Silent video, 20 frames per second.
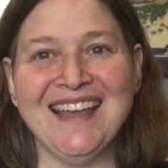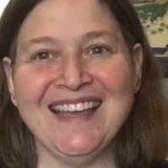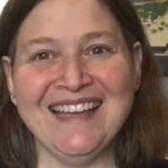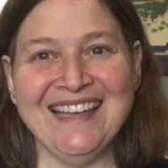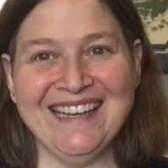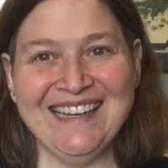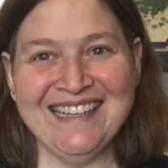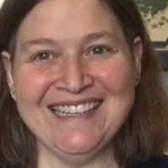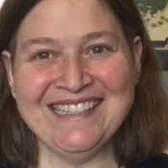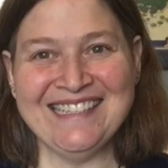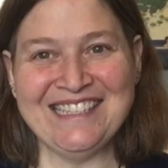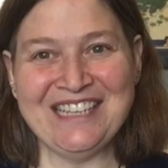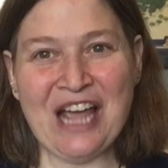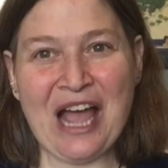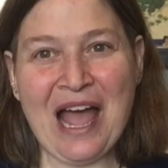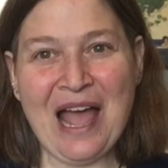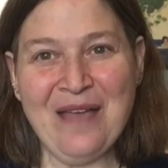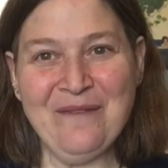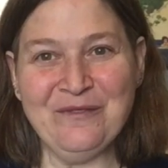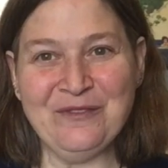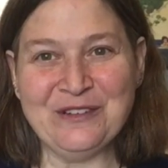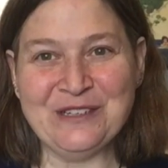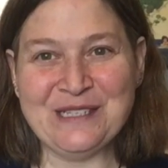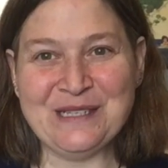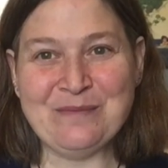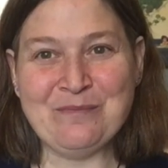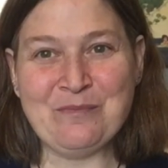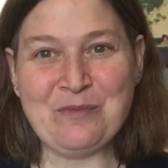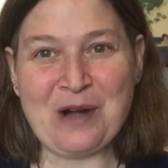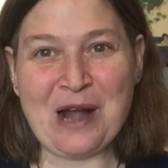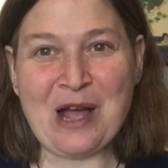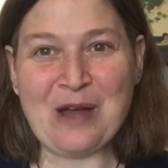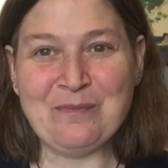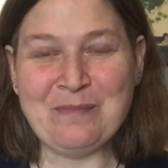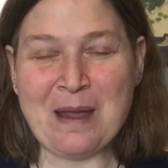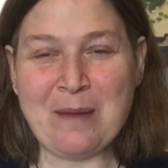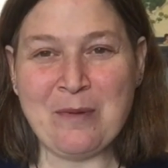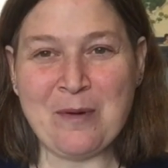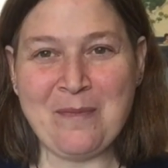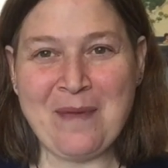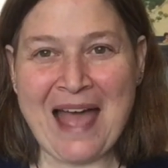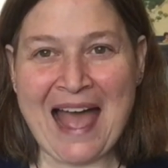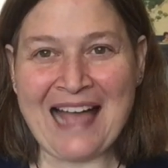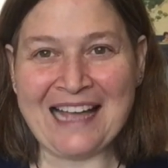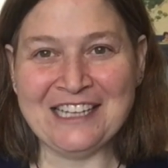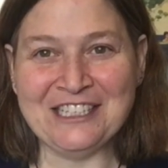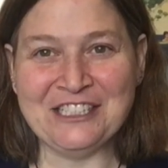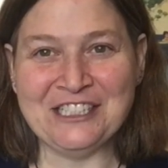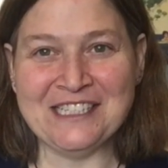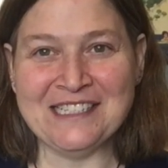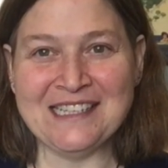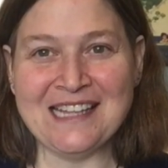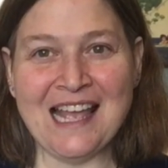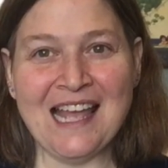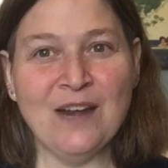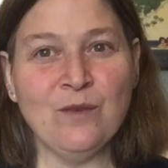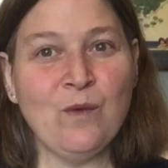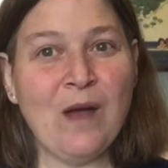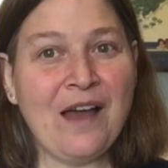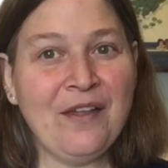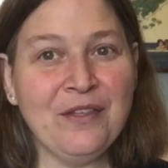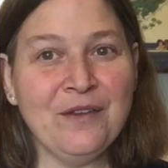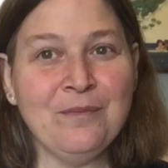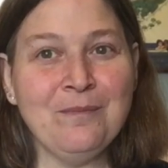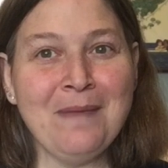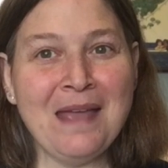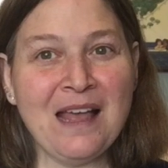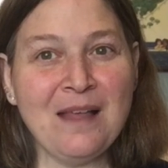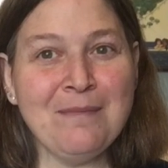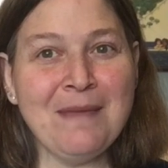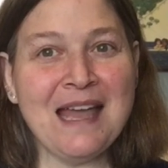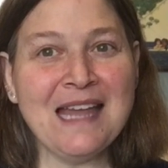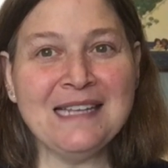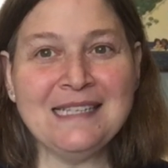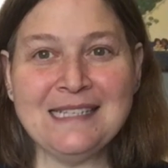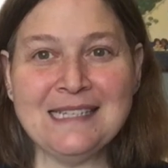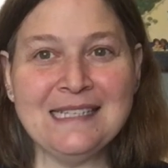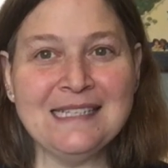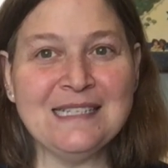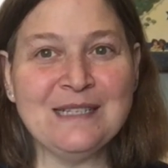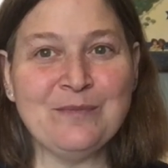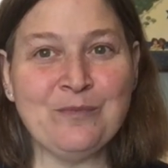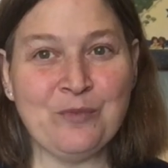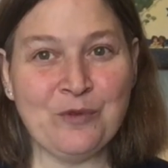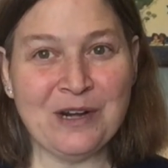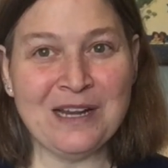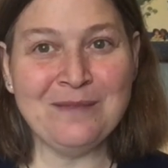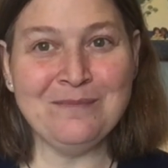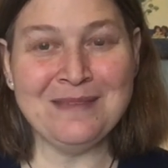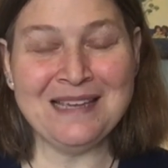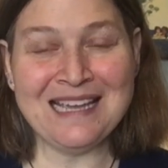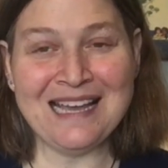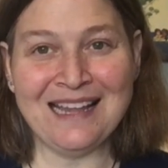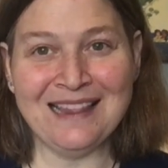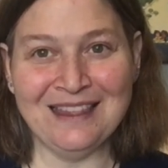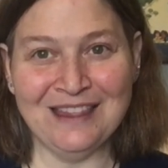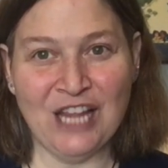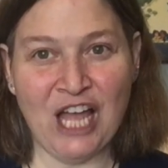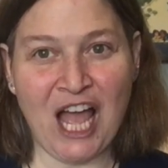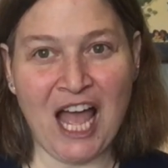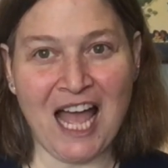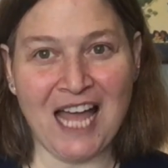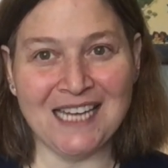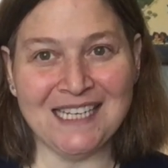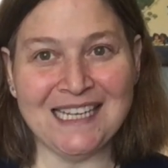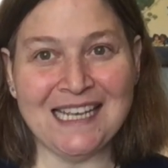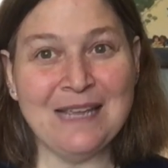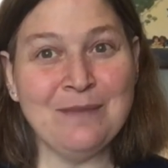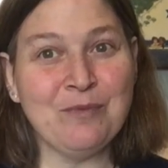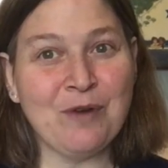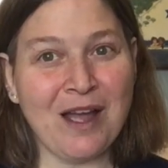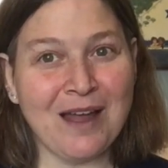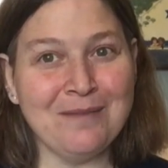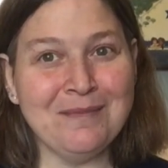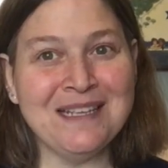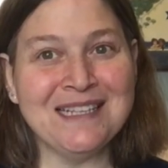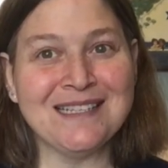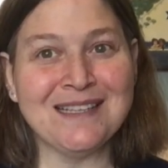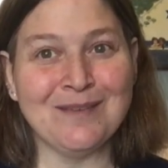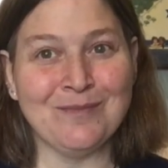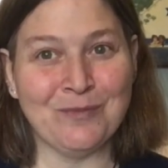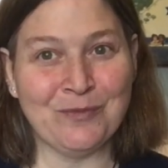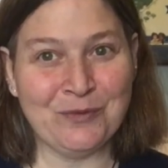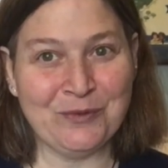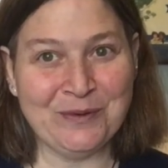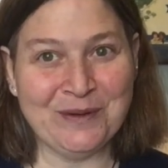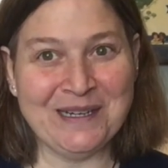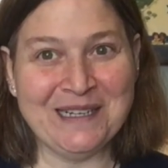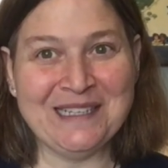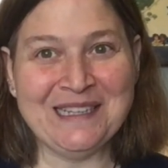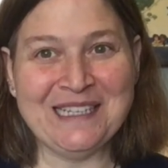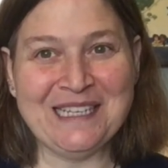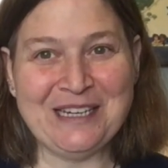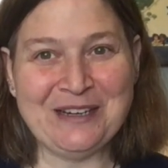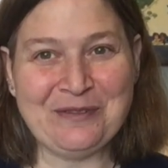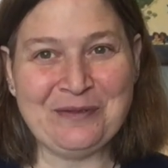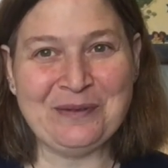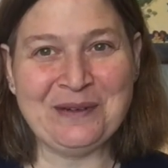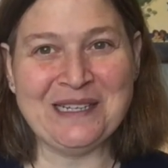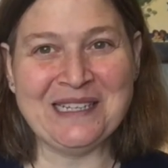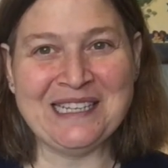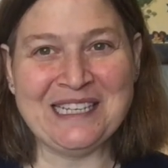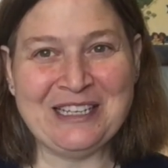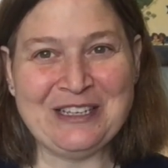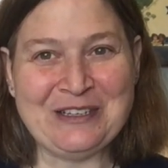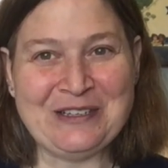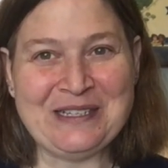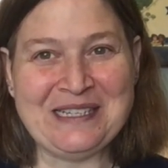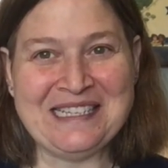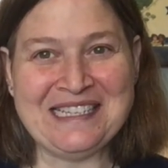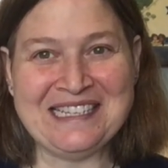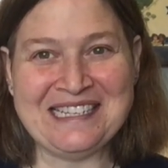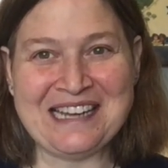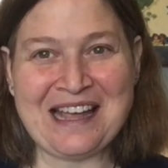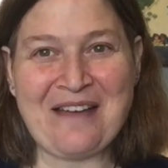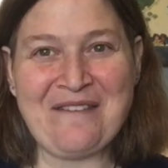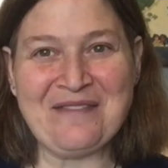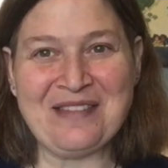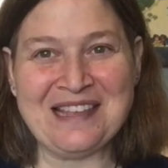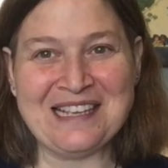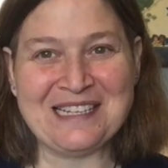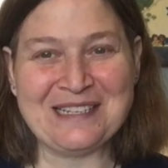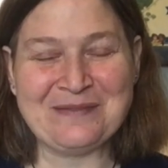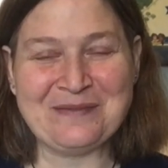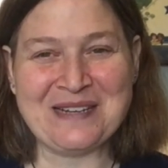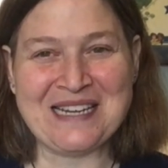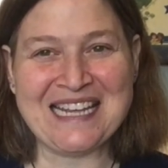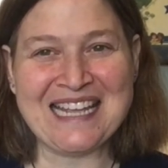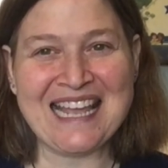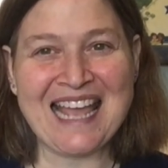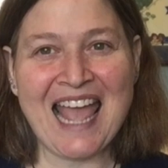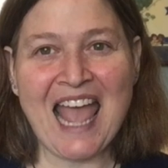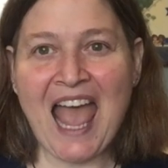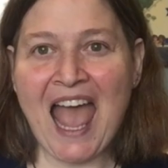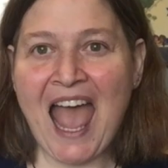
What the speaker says: It is time for some brown paper packages, and while the mailman didn't bring me a lot, he brought me some really, really good stuff this week.